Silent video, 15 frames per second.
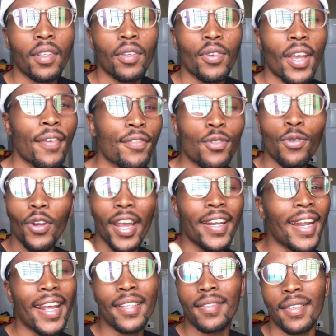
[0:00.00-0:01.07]
you have to write
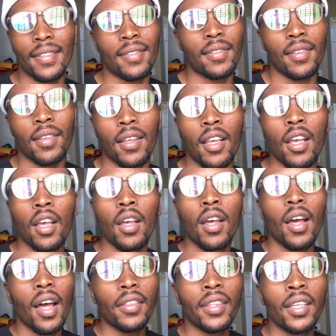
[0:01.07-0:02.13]
essays
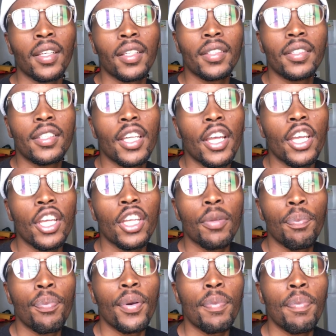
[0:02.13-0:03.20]
i think they
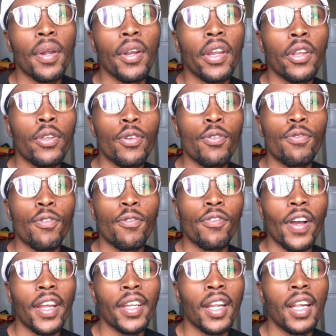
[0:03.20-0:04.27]
preparing you for
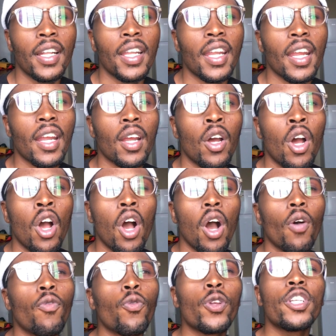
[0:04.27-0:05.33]
final year
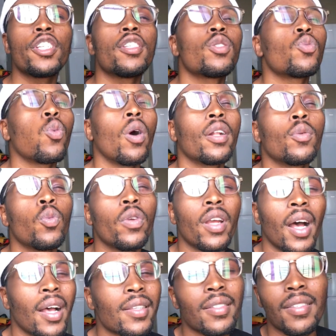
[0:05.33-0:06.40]
of which is what we're
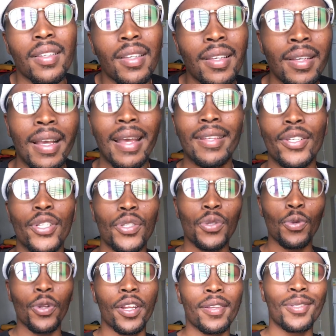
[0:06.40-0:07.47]
asking as
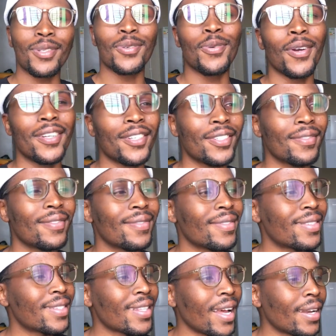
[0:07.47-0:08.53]
students who are
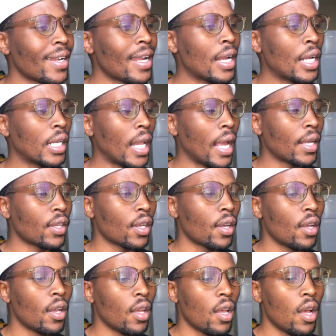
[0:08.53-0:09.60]
studying like
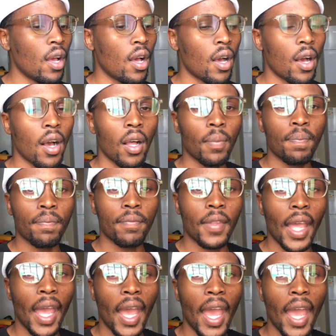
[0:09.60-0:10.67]
um,
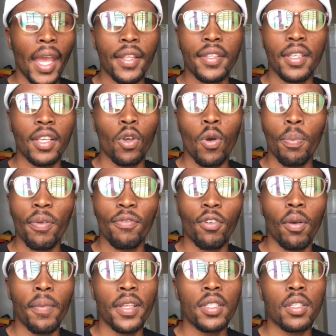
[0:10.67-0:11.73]
acting or
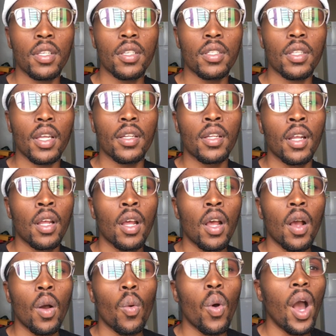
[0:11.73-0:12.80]
performance is that
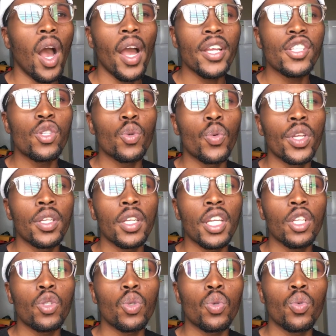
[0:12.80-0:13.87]
why do we
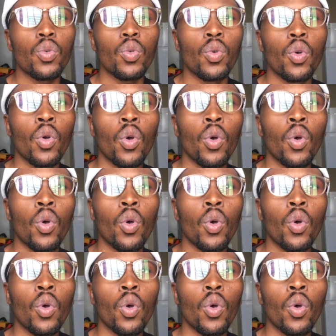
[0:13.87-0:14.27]
need to